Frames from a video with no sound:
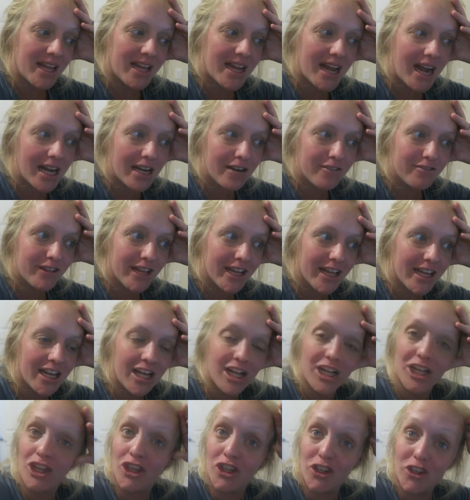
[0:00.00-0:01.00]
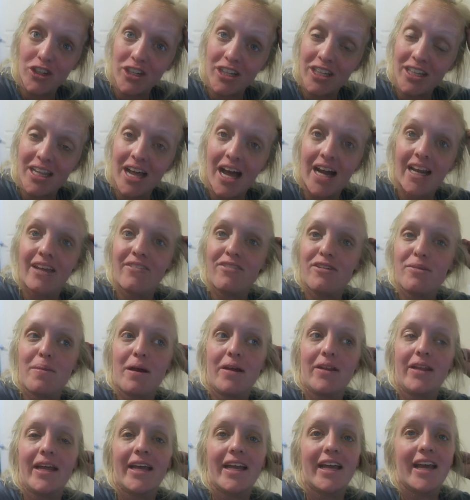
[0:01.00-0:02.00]
and kind of like learned a lot even
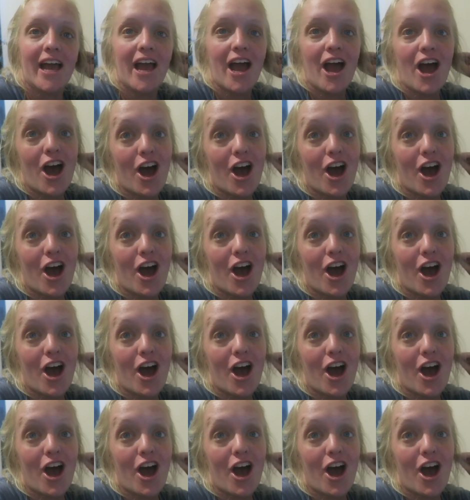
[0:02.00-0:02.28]
about like